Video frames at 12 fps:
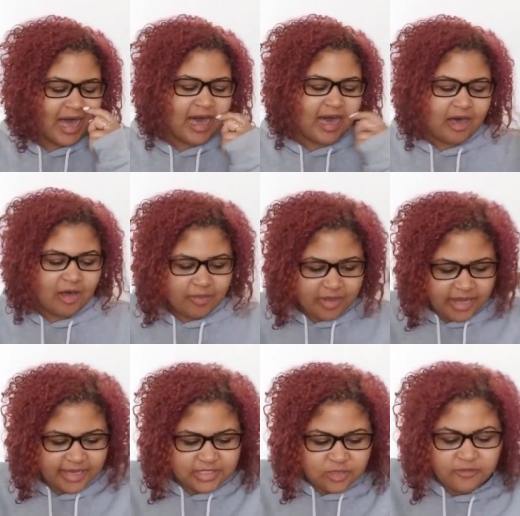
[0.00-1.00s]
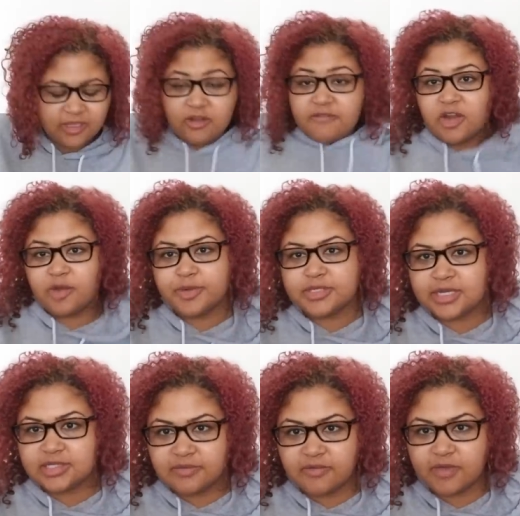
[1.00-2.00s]
Um, I do feel like you're very
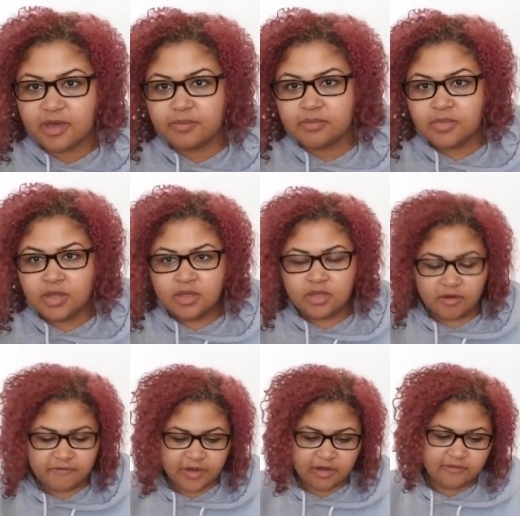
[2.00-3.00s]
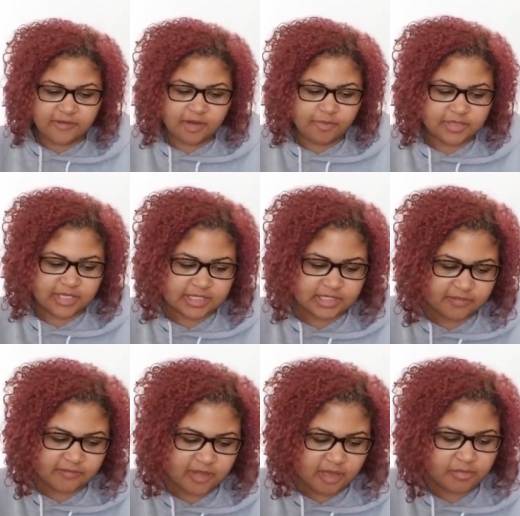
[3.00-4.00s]
protective of them you're very, very protective
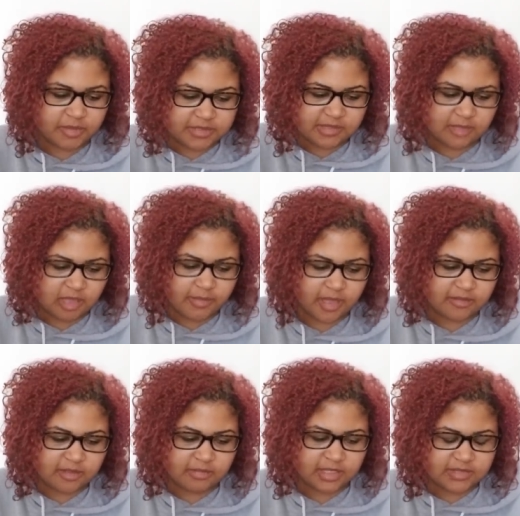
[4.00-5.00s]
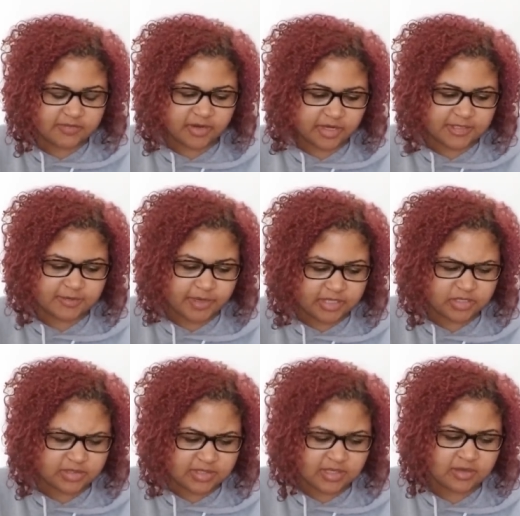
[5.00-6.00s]
of them. There's something about them that's very special
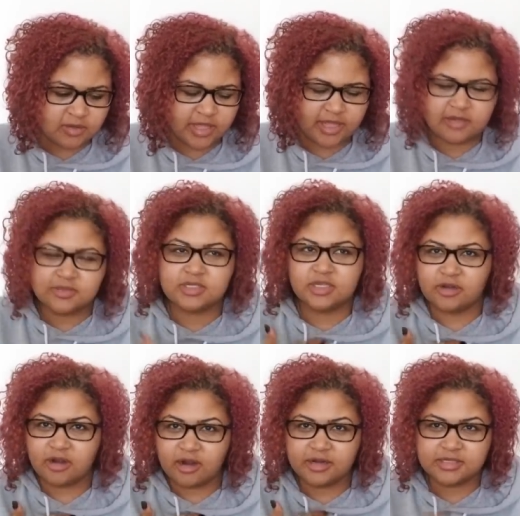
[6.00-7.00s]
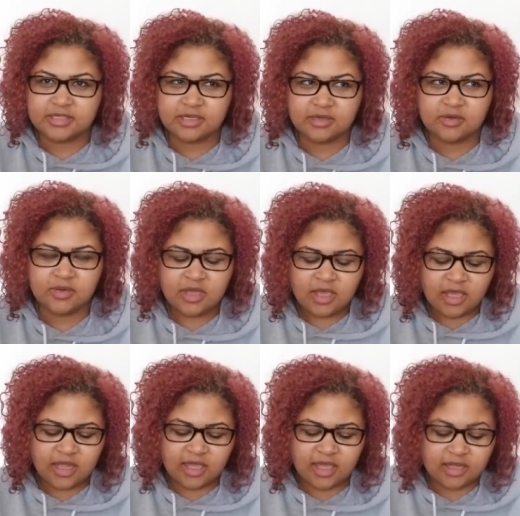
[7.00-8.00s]
to you, like close to your heart to you.
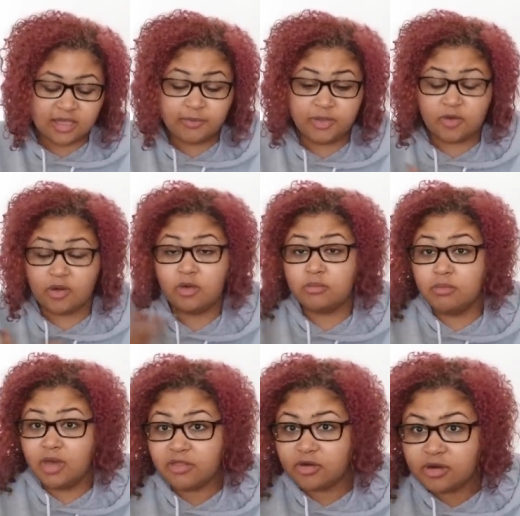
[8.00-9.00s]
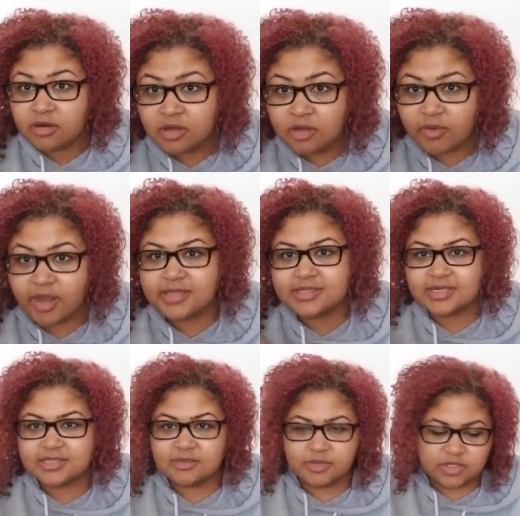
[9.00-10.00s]
And again, could be your own mother, right? Because it
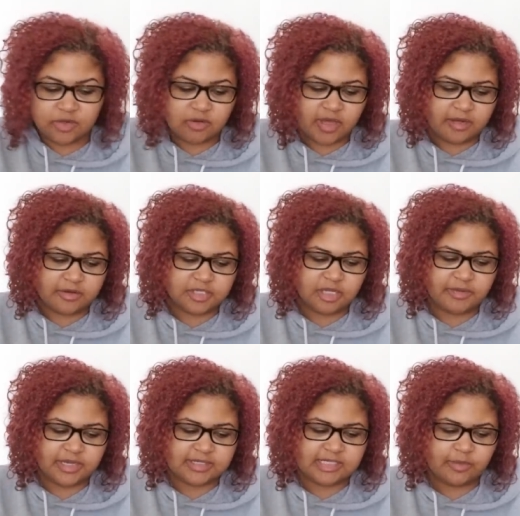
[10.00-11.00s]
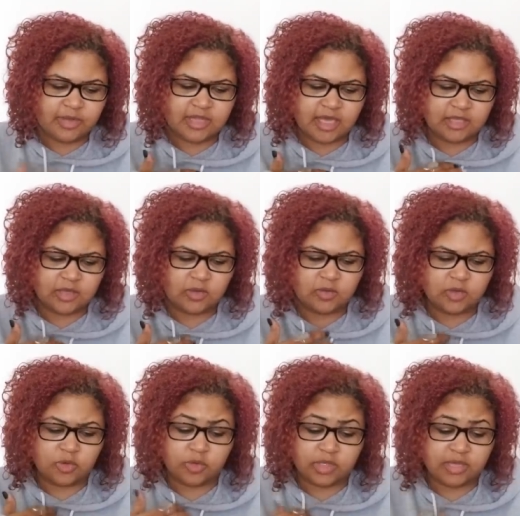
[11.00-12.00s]
is a maternal energy, but it's someone that you,
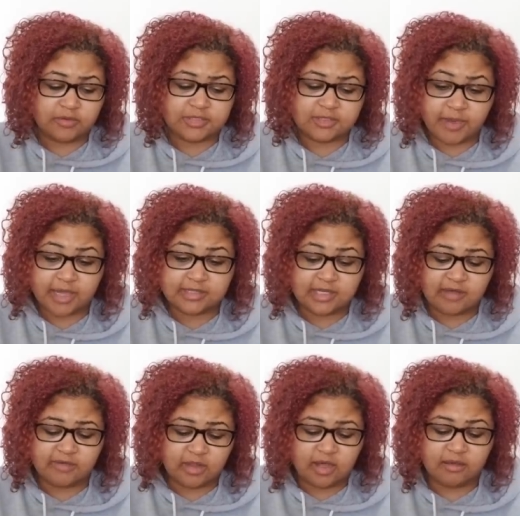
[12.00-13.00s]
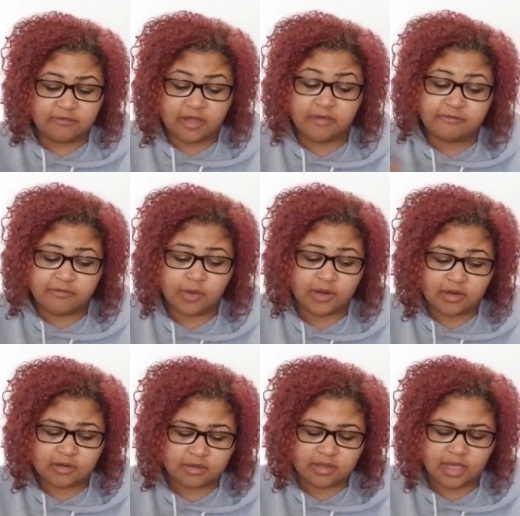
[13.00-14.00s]
you really respect and have a lot of love for,
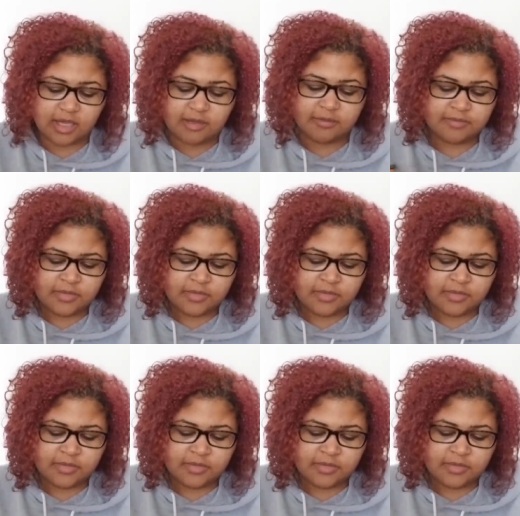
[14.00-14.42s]
okay?